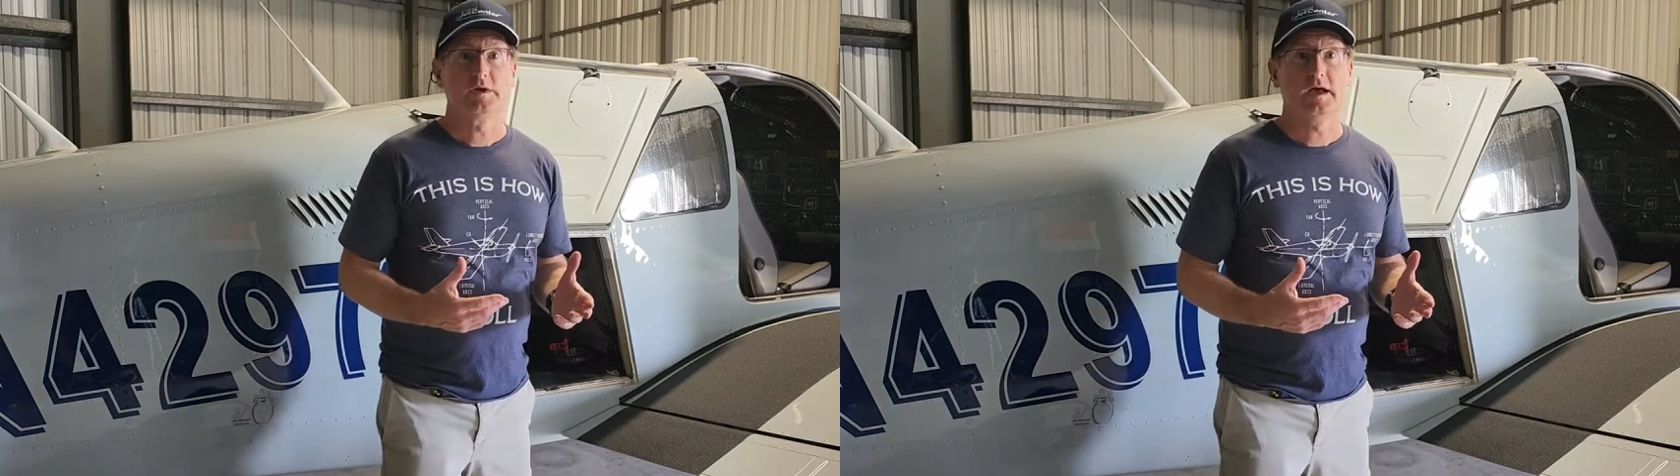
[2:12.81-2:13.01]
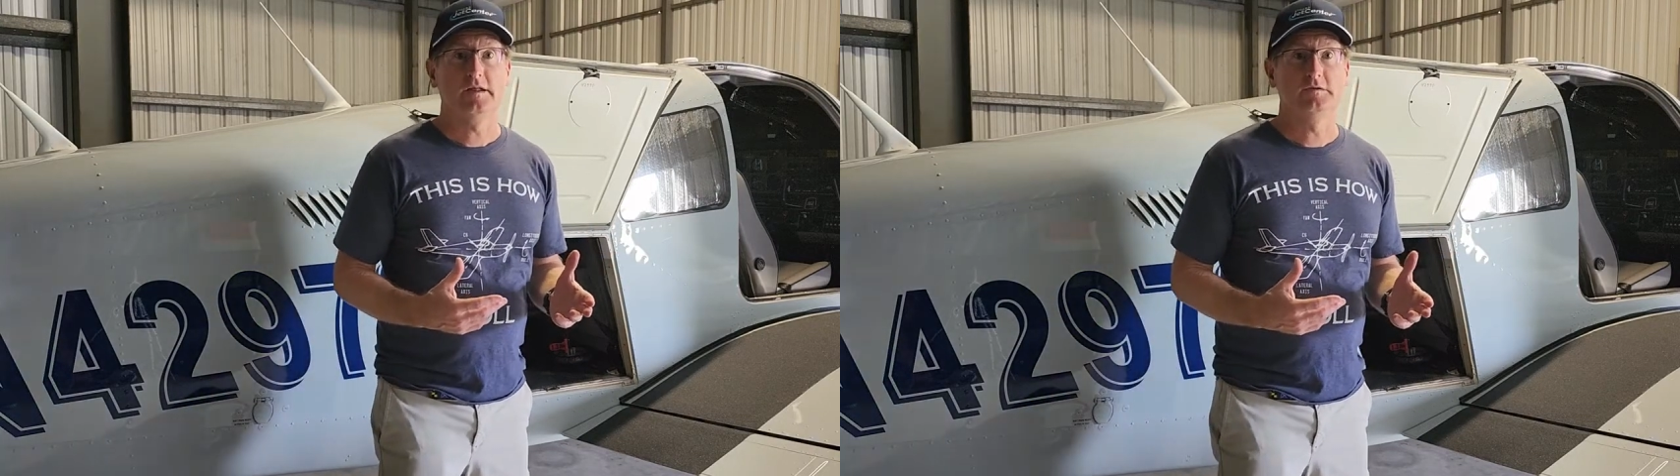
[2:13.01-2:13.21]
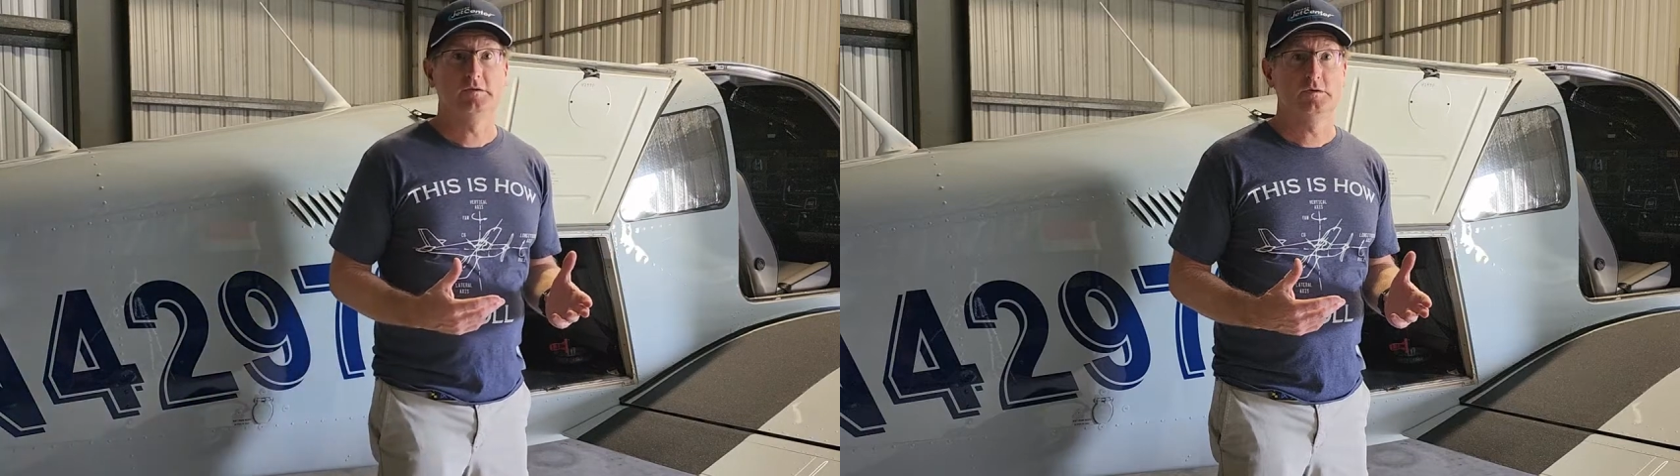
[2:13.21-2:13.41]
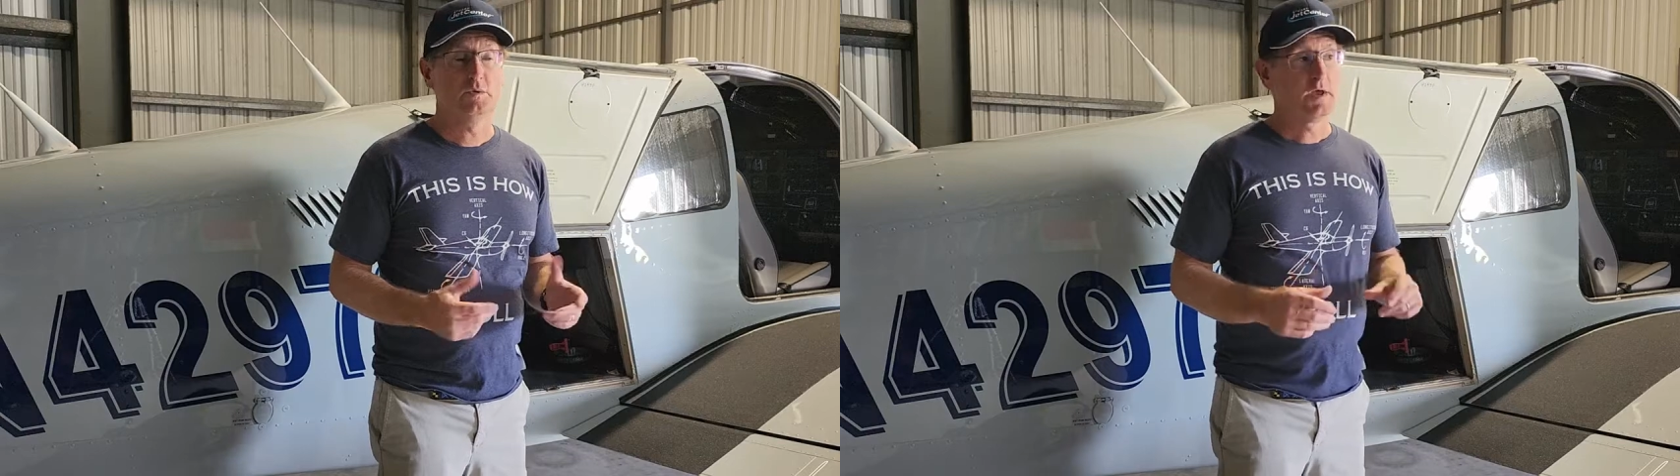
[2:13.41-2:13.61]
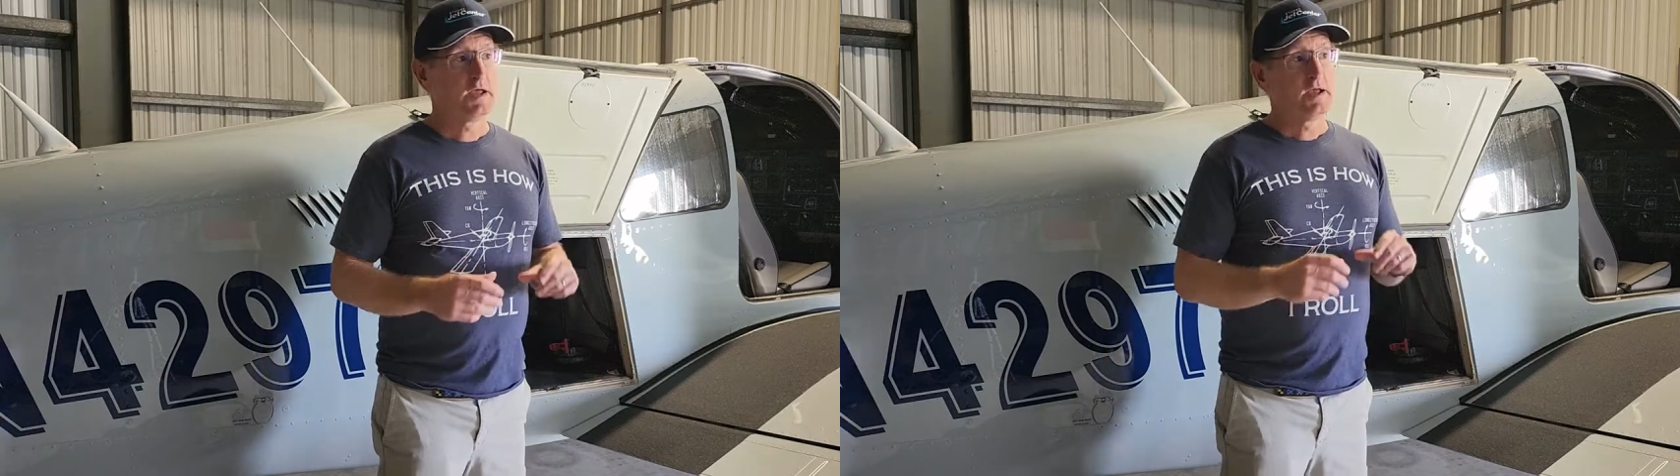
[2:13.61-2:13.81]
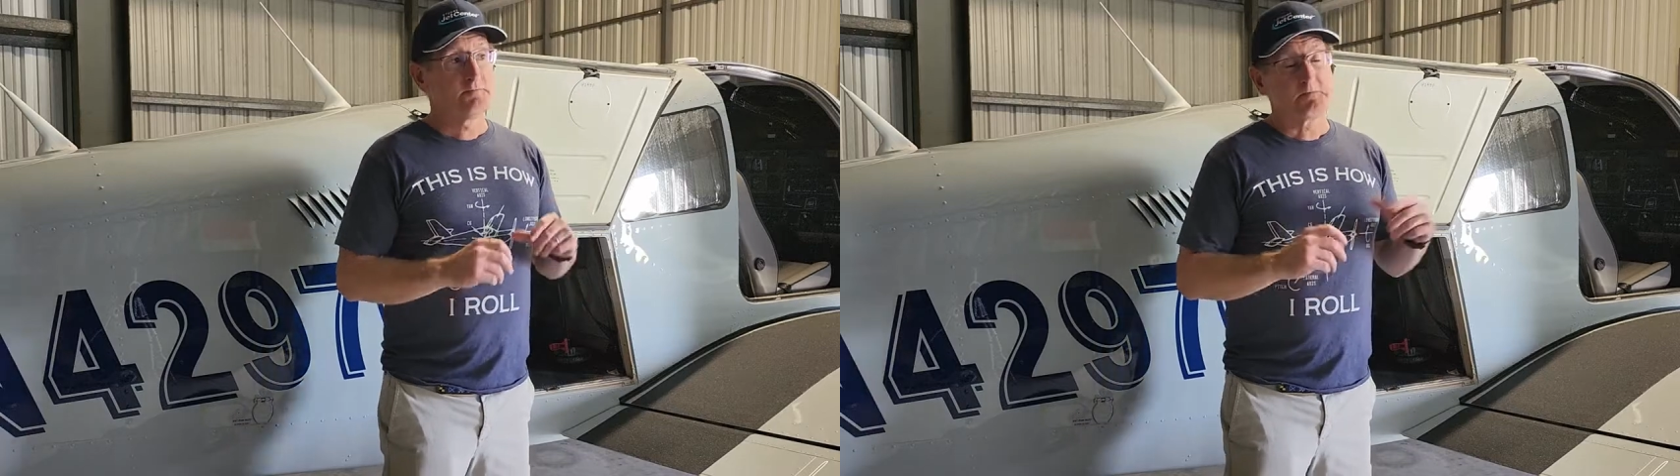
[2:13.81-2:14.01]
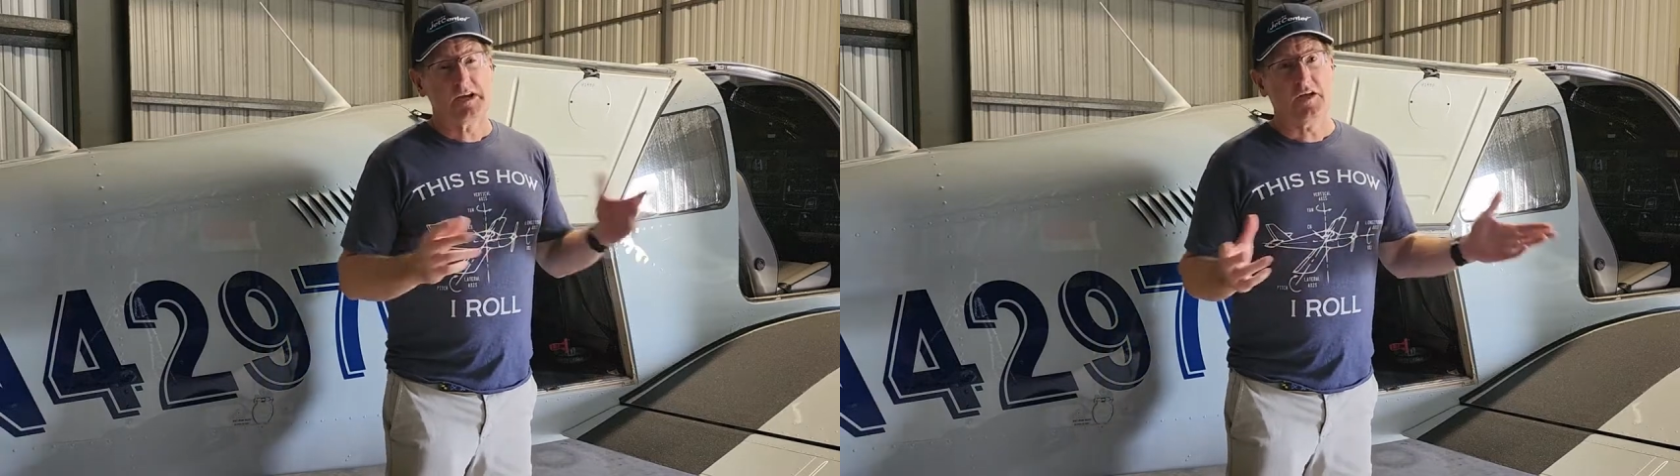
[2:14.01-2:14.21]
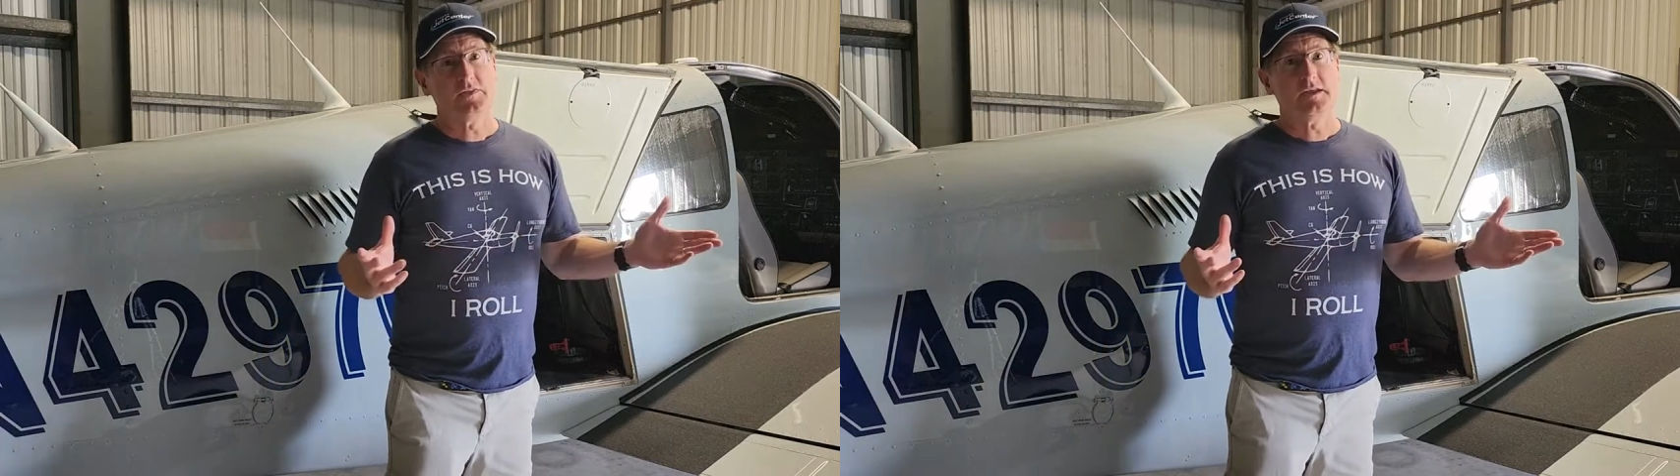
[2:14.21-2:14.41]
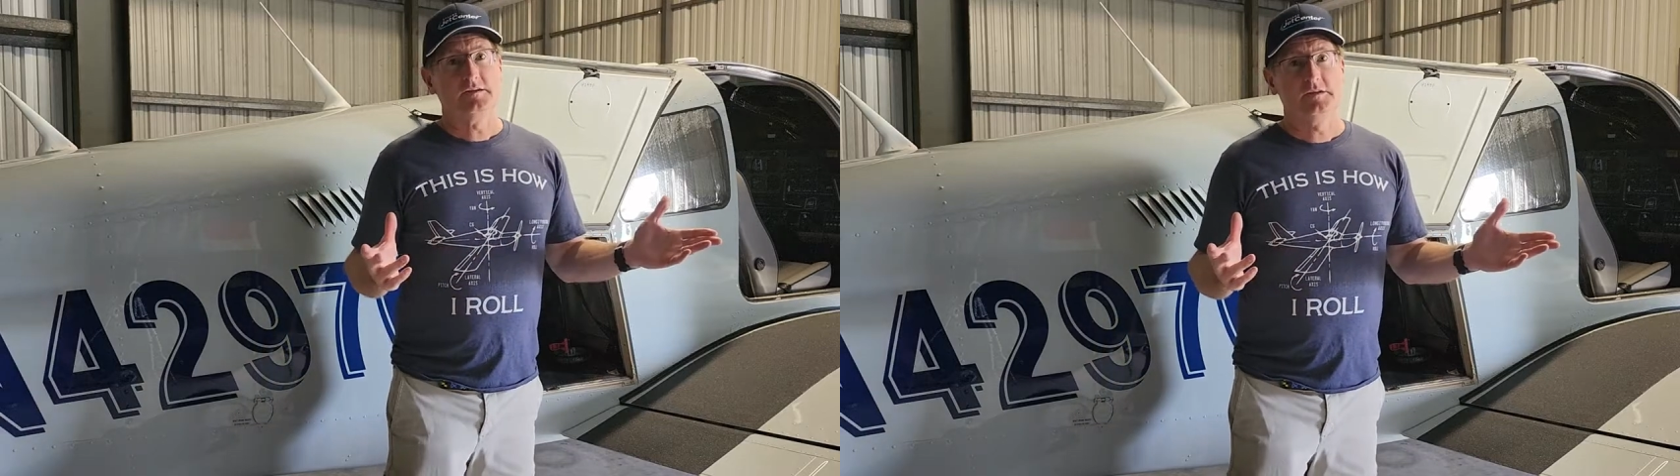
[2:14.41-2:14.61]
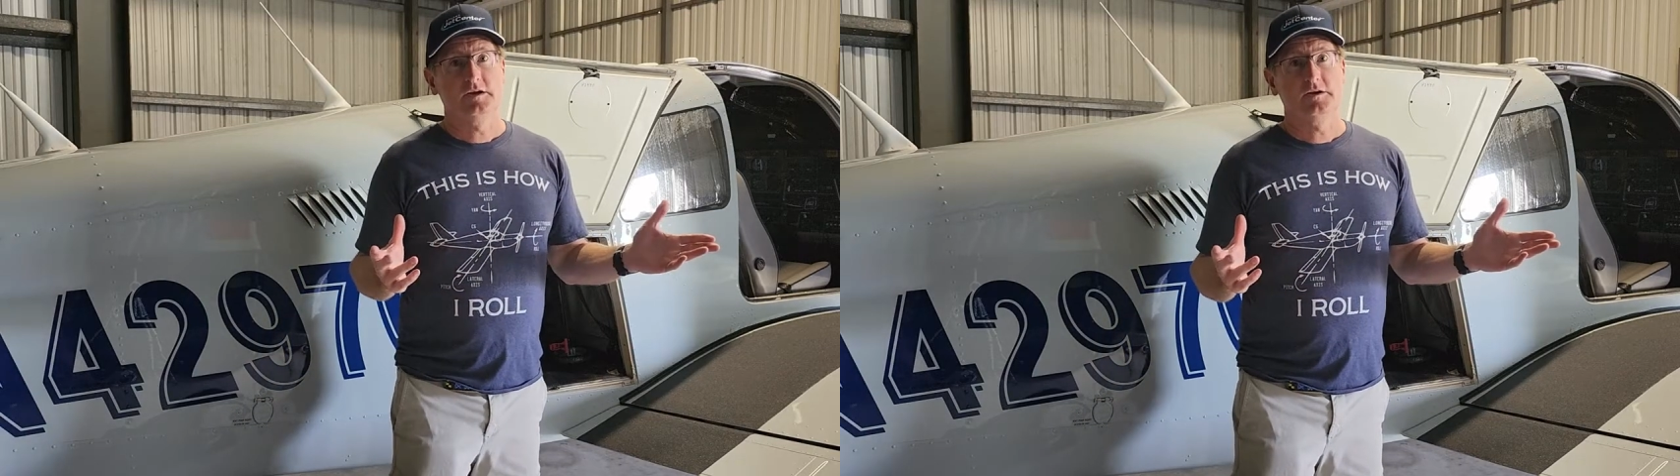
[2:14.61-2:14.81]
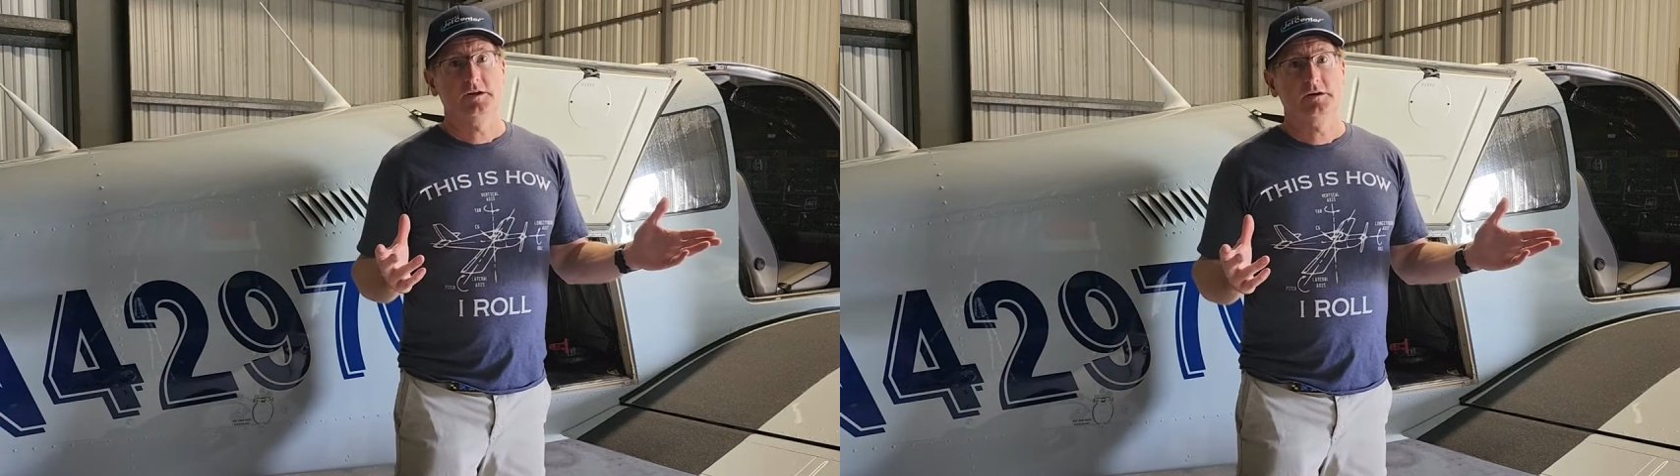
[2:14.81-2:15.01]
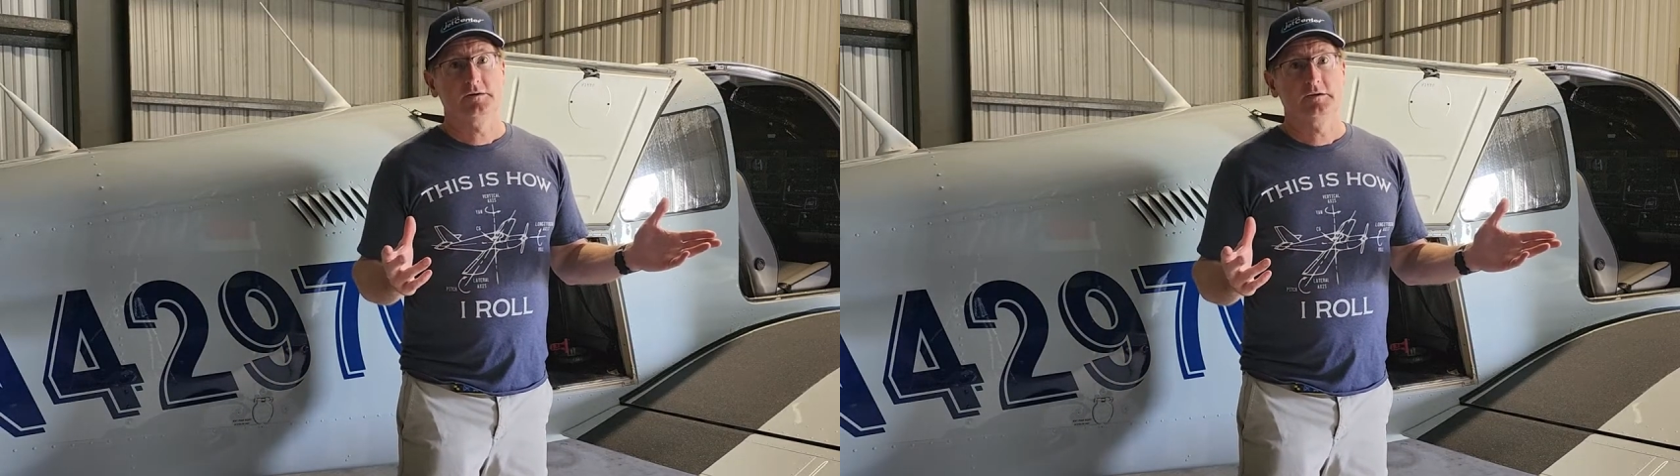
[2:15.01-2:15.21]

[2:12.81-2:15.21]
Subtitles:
we had to gut the interior,